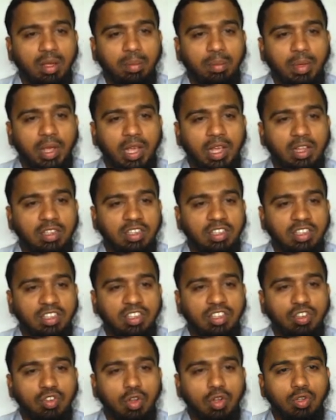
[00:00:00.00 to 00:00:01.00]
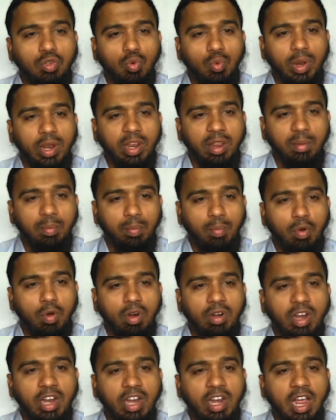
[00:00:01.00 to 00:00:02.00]
because this is also very
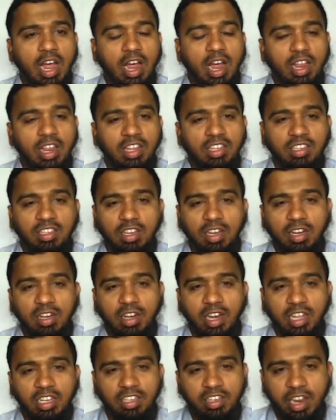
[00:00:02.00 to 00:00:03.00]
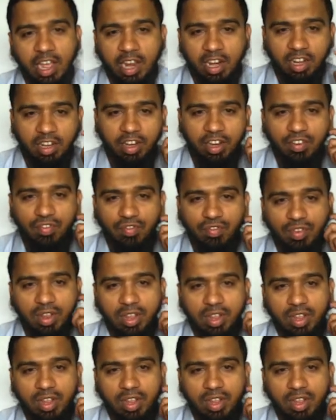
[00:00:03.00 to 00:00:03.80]
important. ISL test directive,